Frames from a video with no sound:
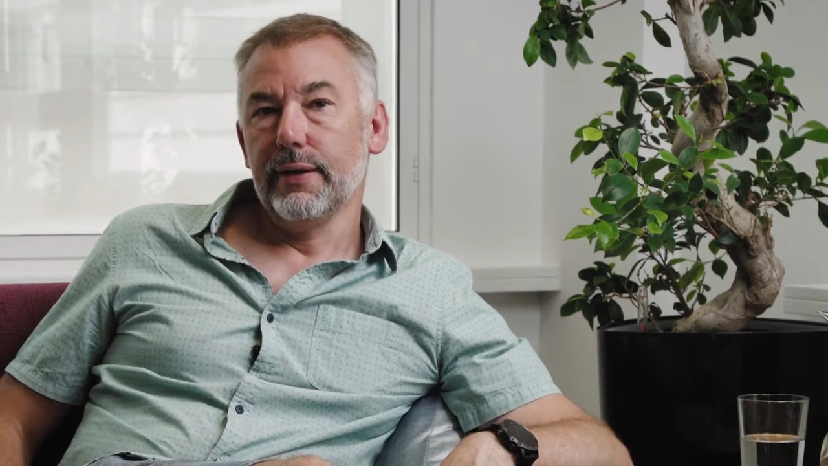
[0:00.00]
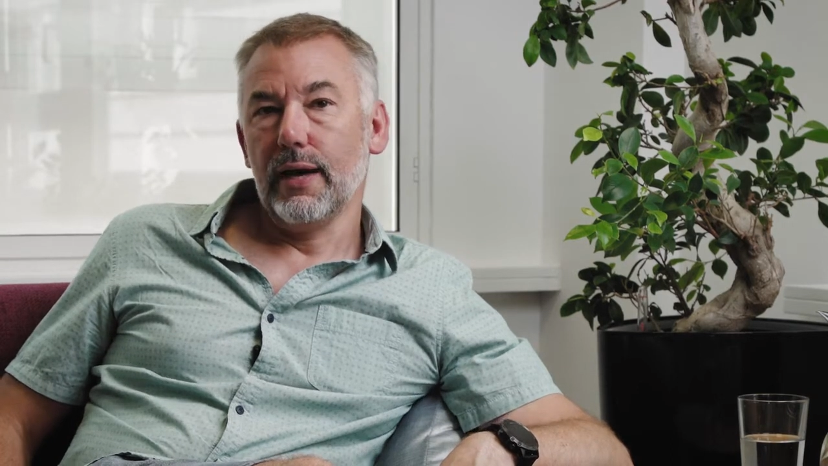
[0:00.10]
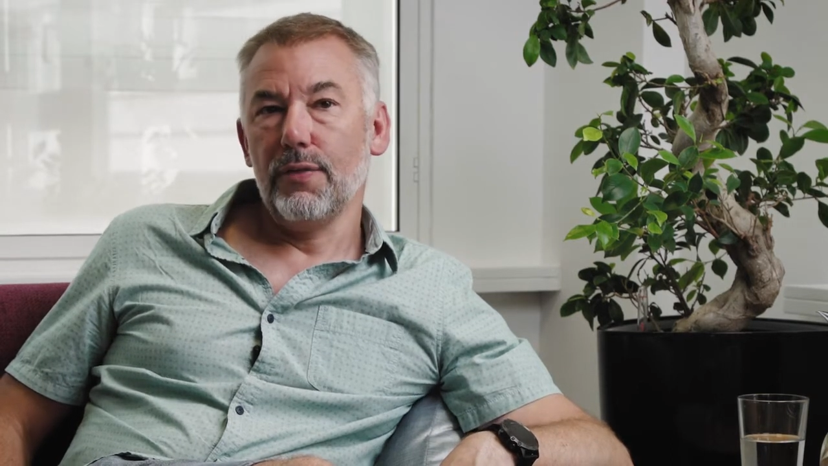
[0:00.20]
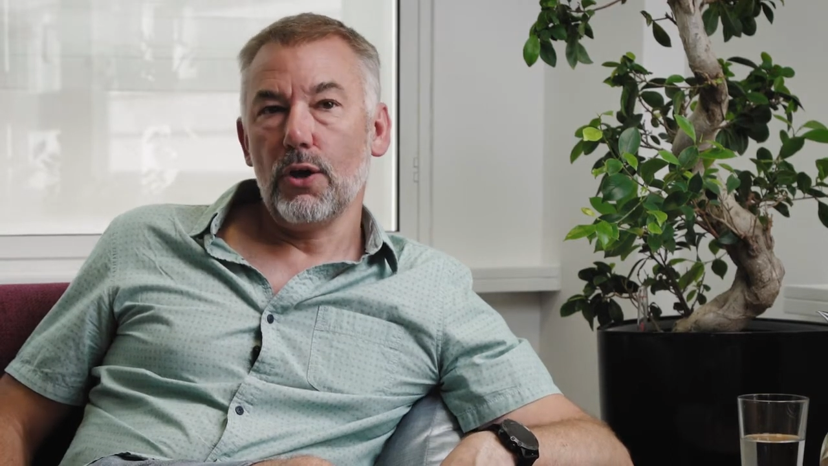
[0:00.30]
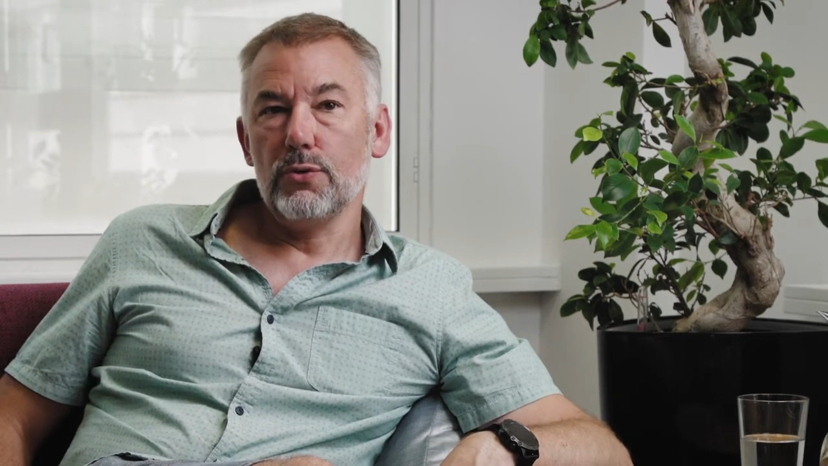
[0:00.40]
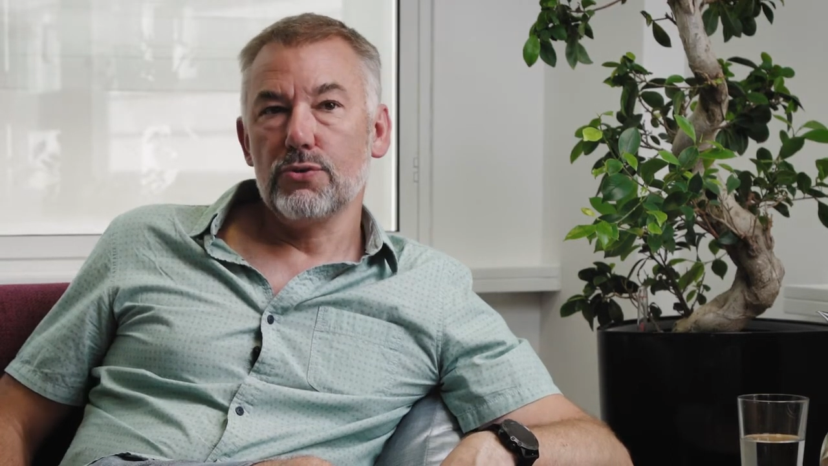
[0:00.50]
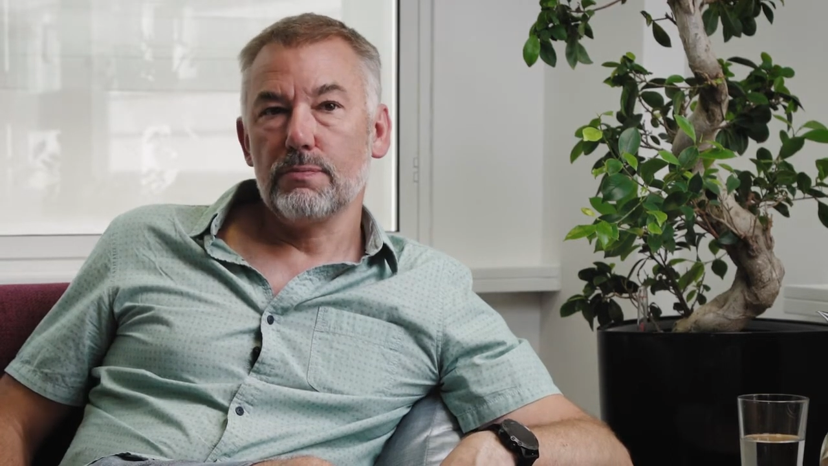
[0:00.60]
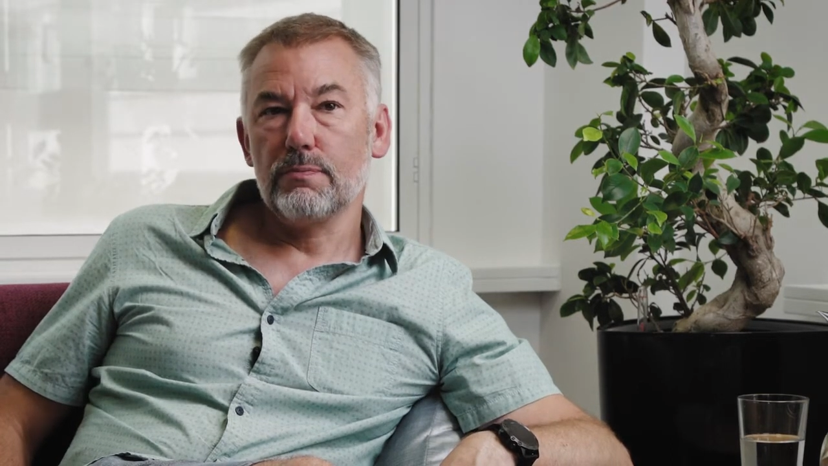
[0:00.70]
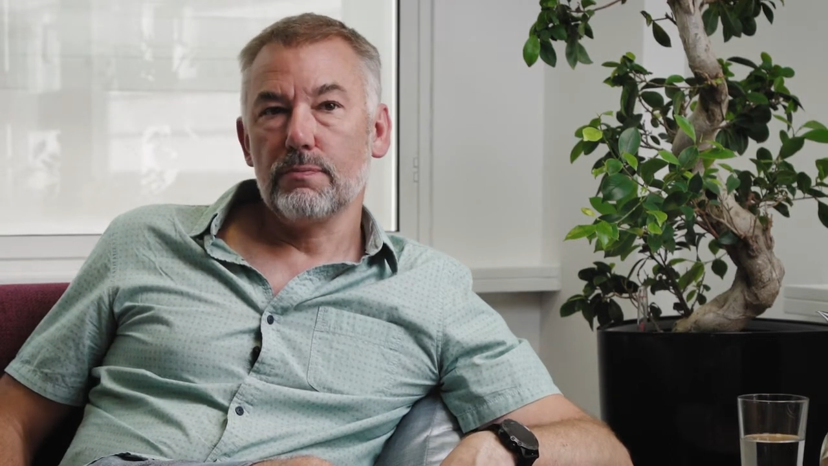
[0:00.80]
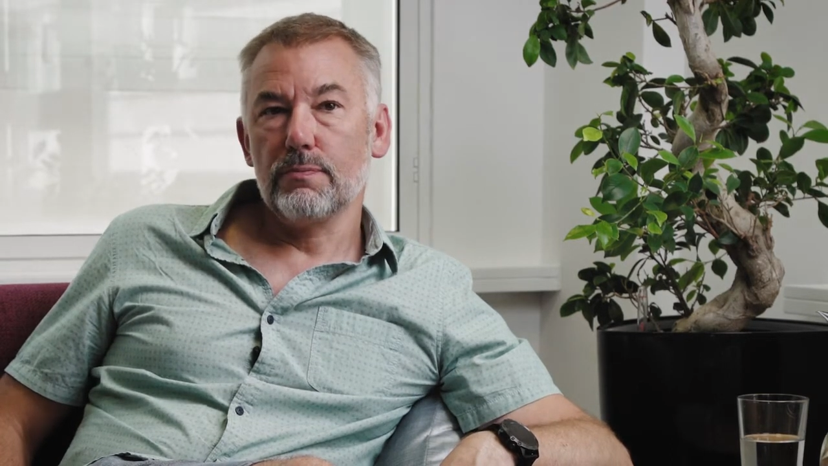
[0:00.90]
And
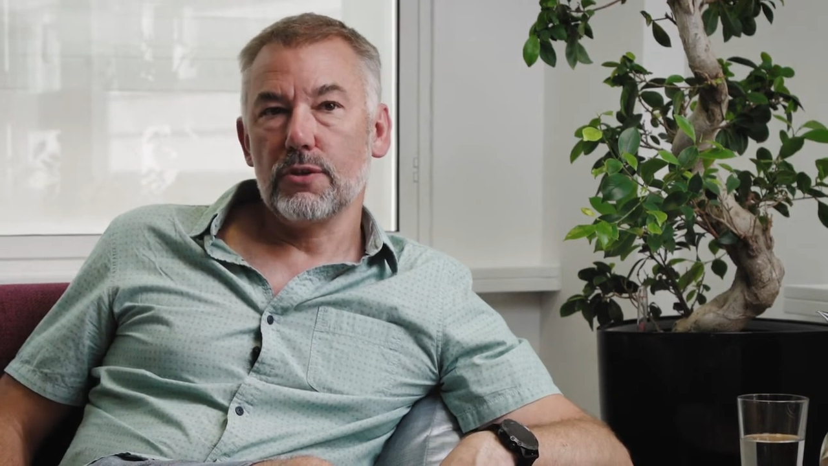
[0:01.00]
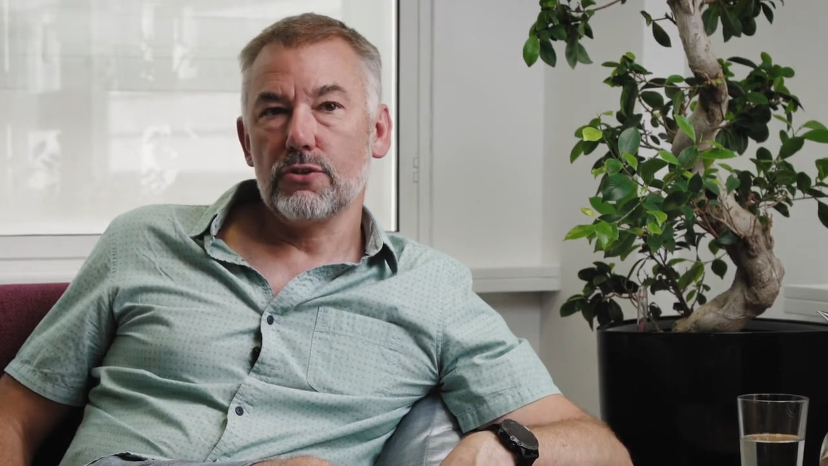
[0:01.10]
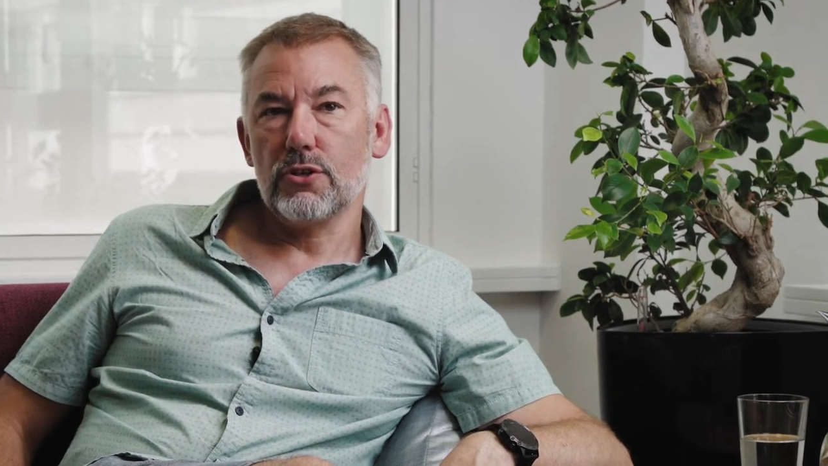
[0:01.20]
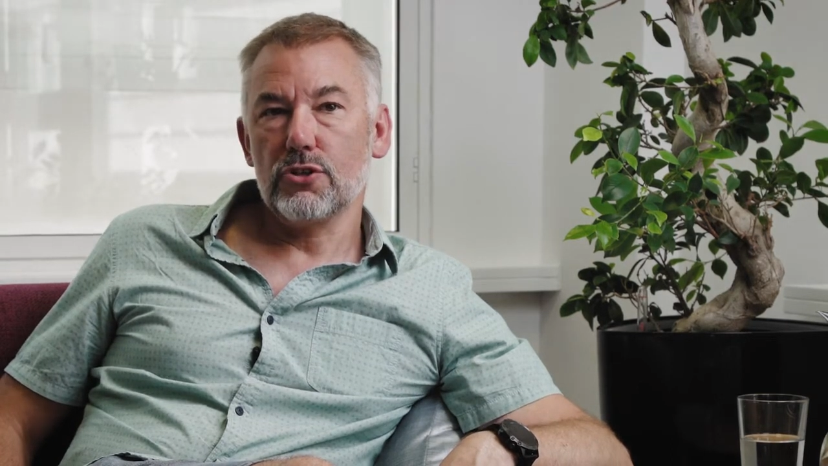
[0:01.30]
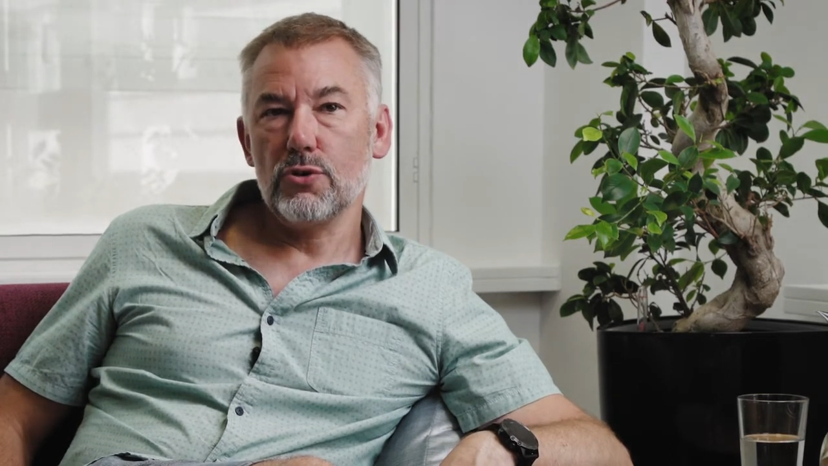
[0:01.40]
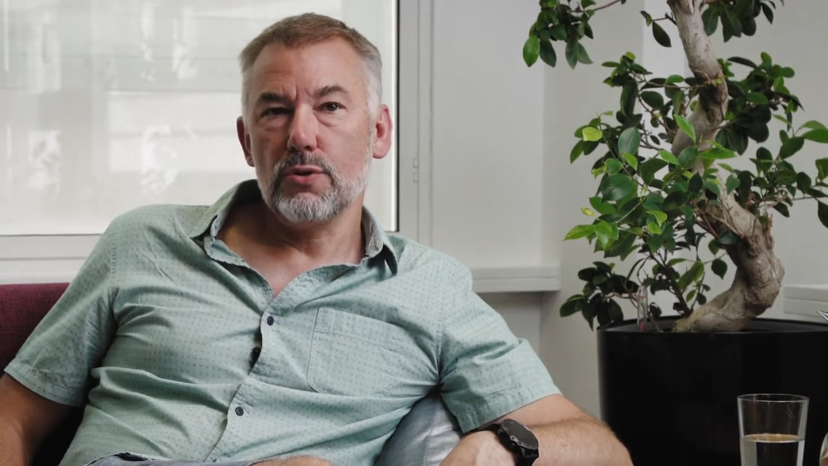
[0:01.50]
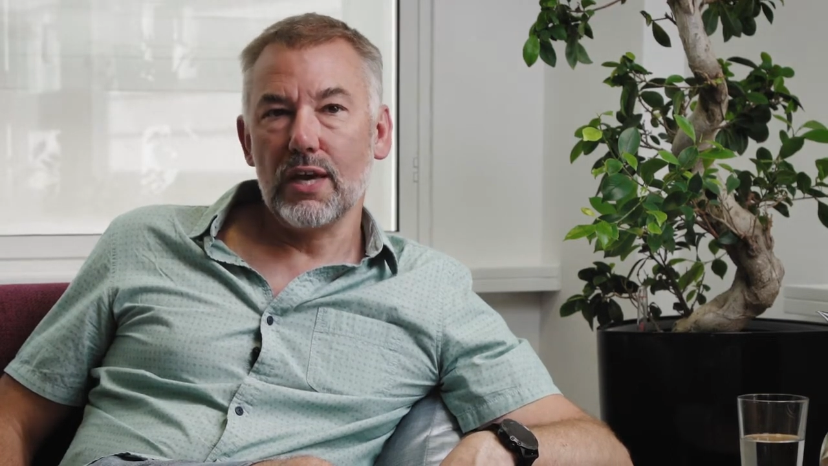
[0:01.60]
the two